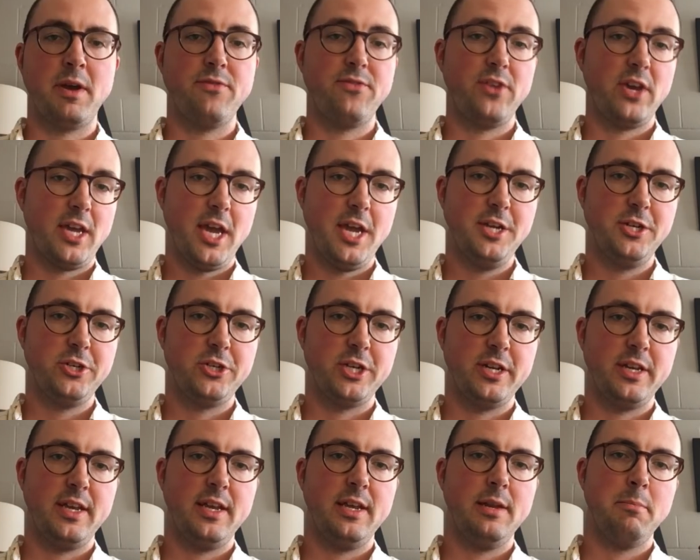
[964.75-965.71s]
my
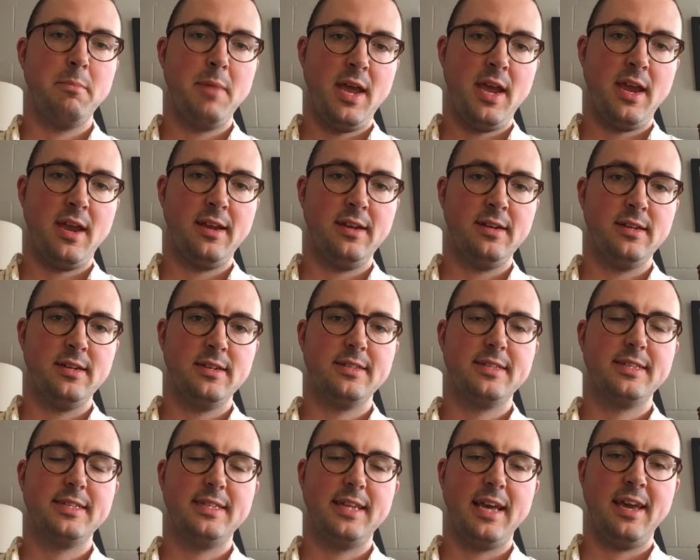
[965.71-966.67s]
vacation in Maine,
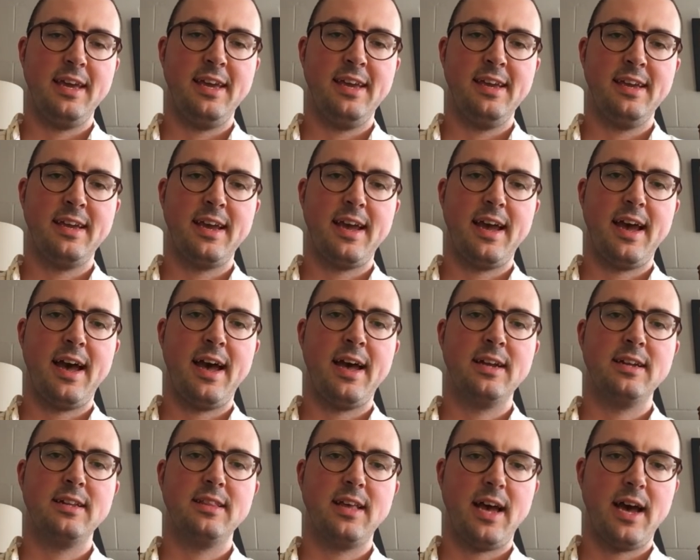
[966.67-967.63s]
staying
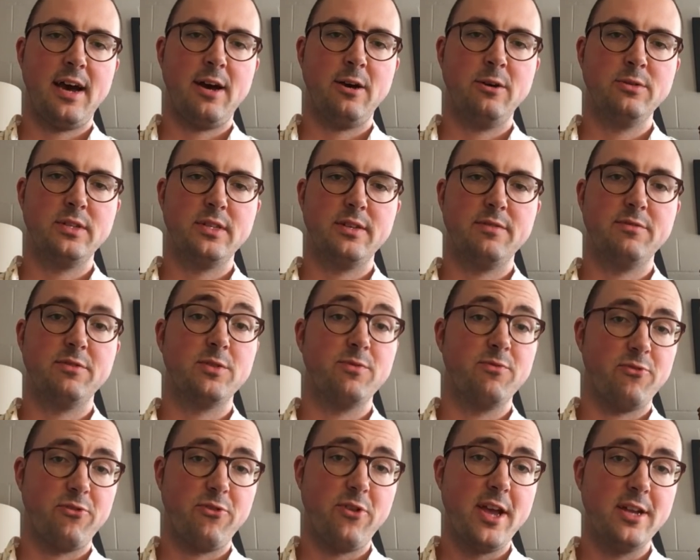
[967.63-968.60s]
at the house of
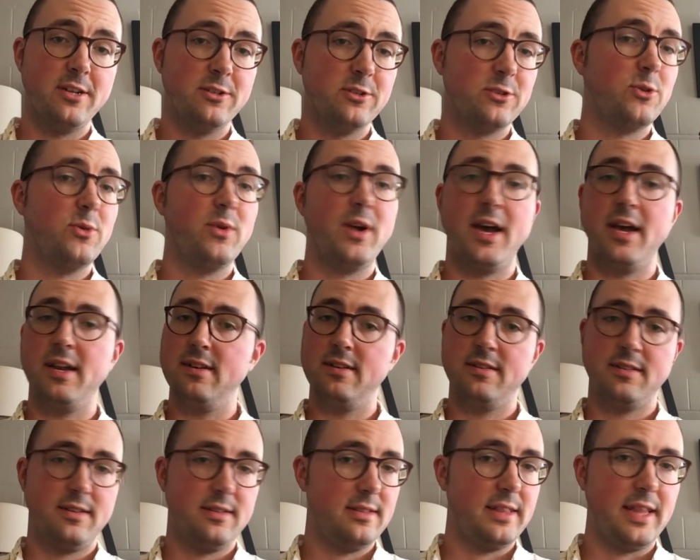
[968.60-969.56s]
some friends who had
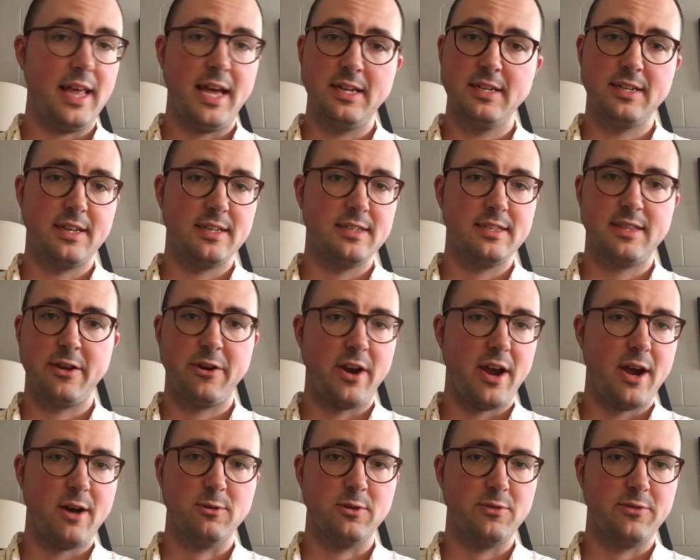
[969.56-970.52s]
lent us their
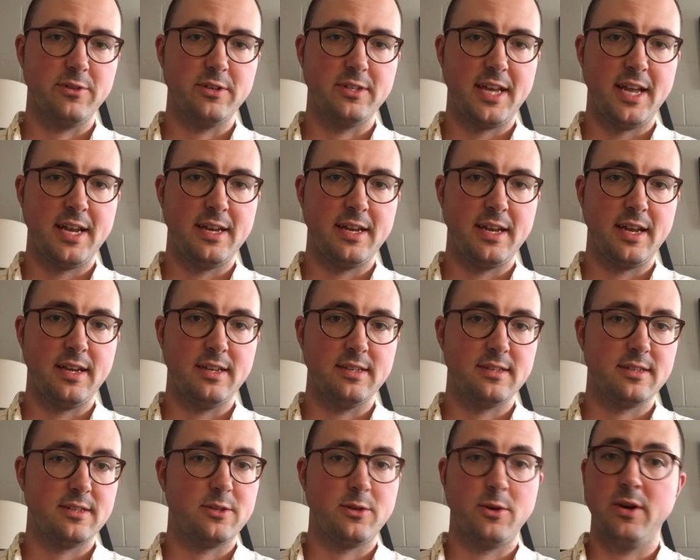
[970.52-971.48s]
house for 10
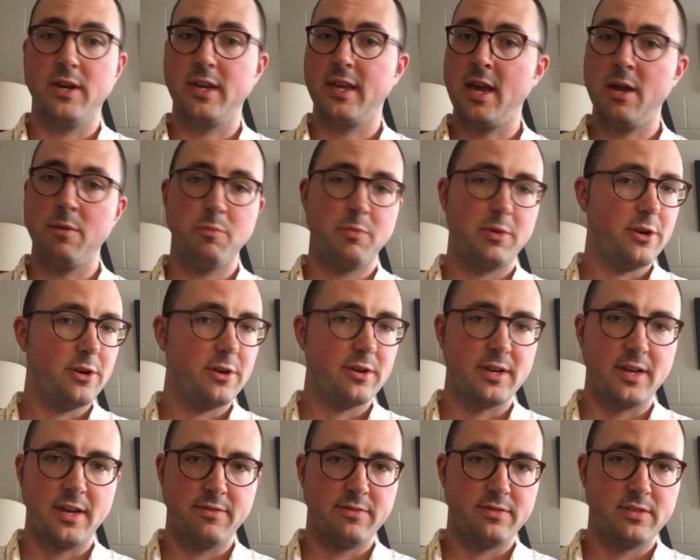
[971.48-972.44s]
days. So again, pure
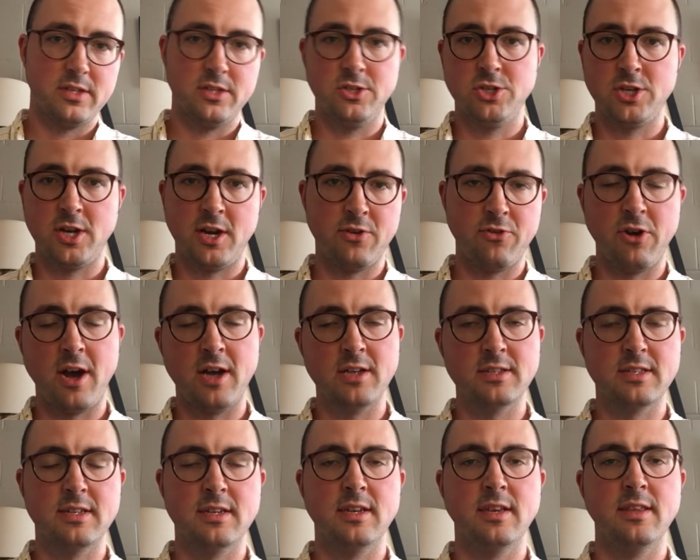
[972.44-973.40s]
gift and
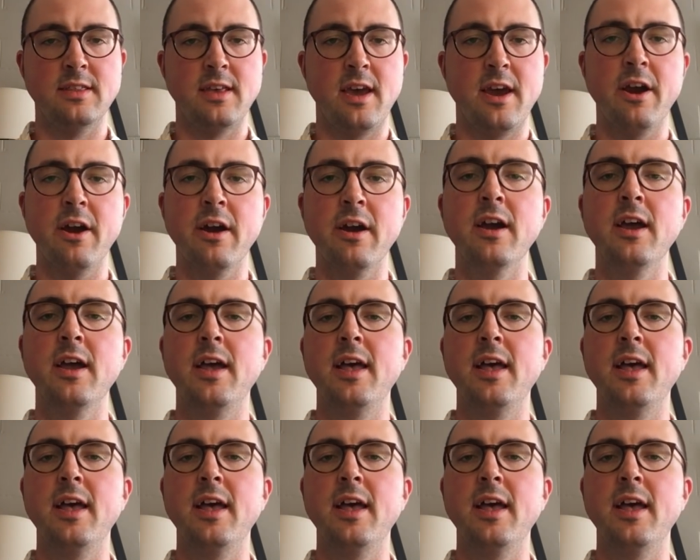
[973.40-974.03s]
generosity there.